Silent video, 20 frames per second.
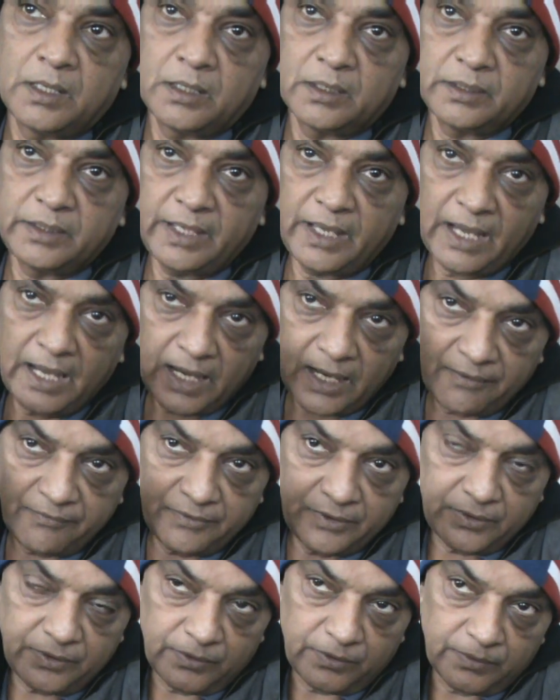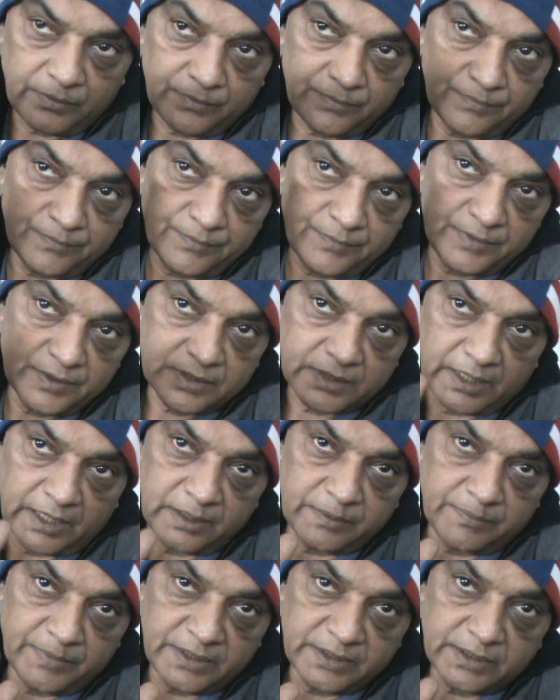They have, you know,
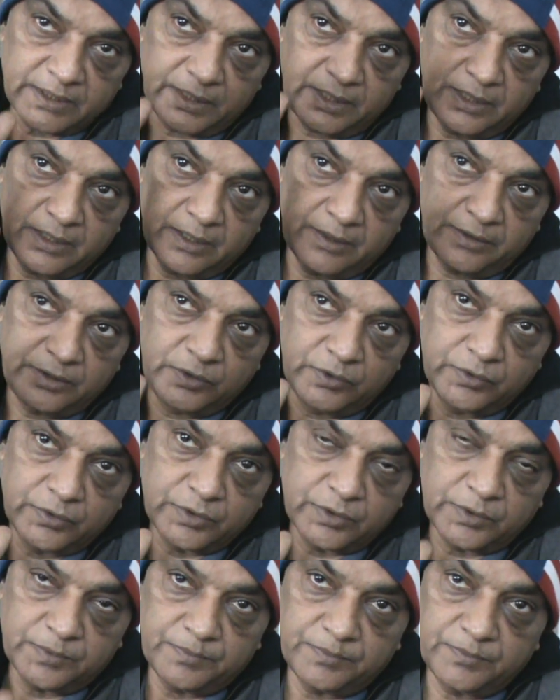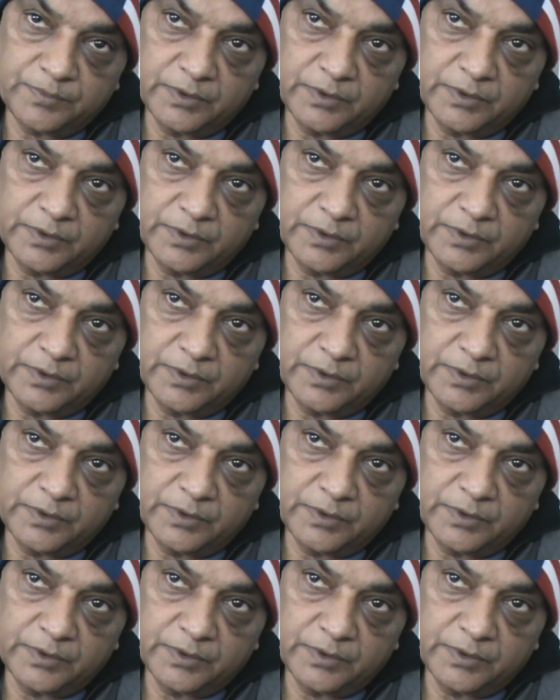statements in the YouTube,